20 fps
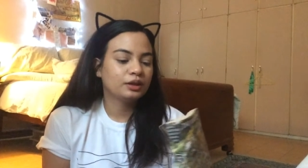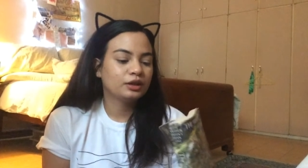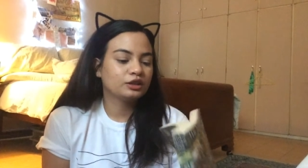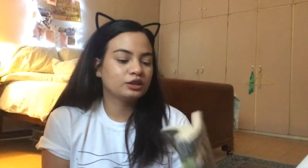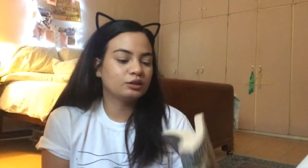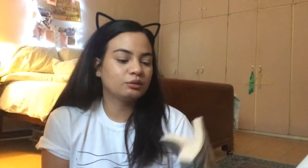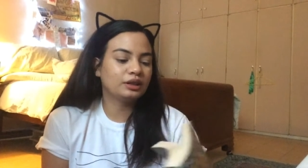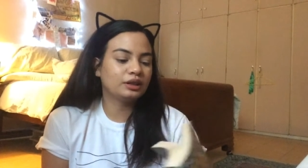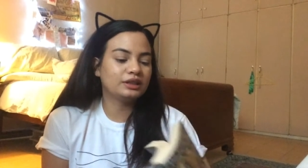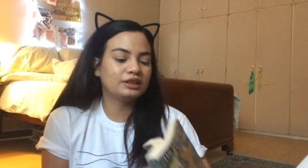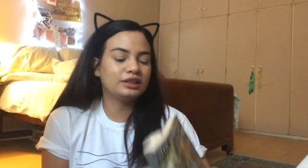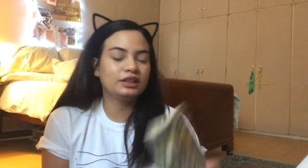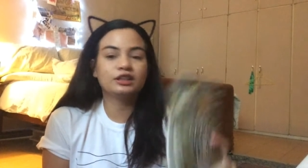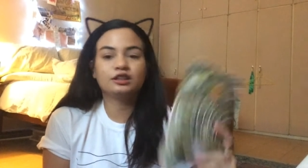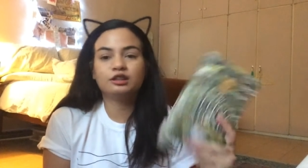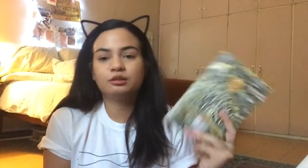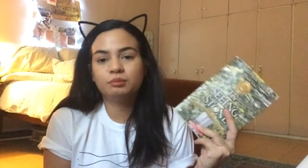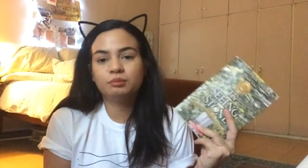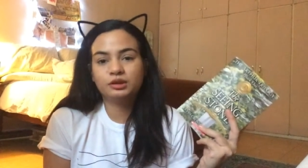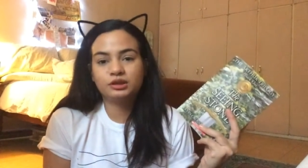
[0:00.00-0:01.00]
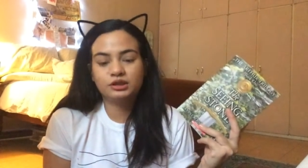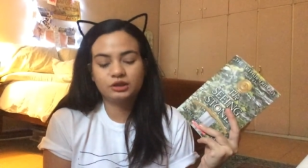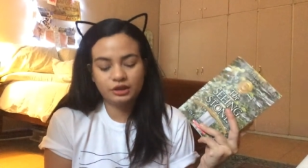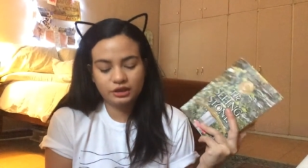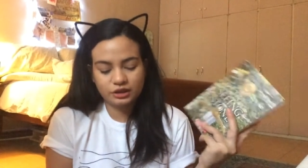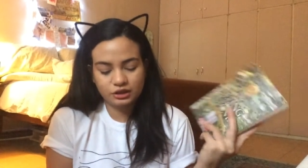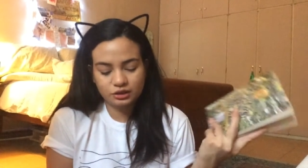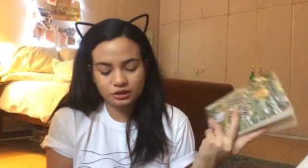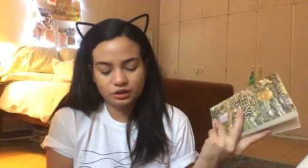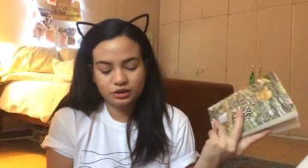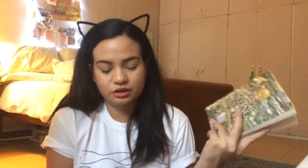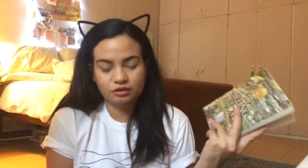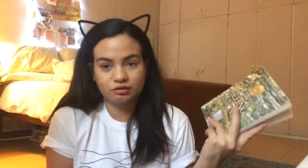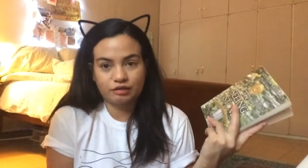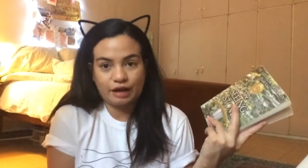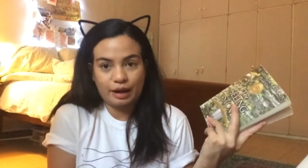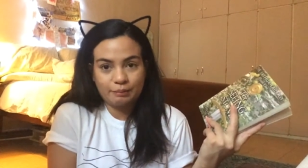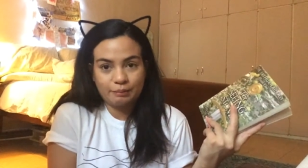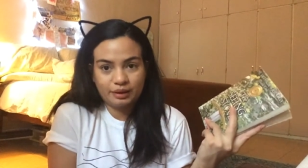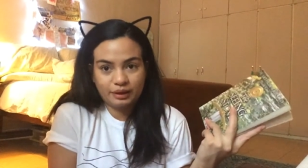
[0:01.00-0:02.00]
So when I see it in the bookstore, I just sort of
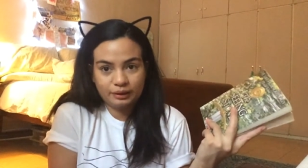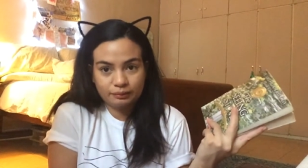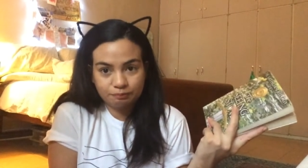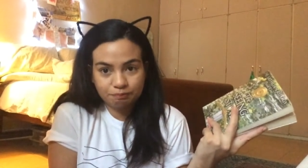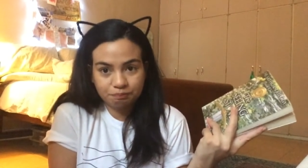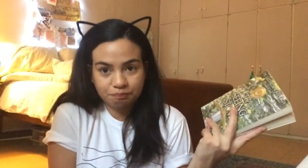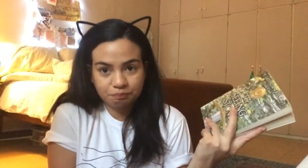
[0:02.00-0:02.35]
grab it.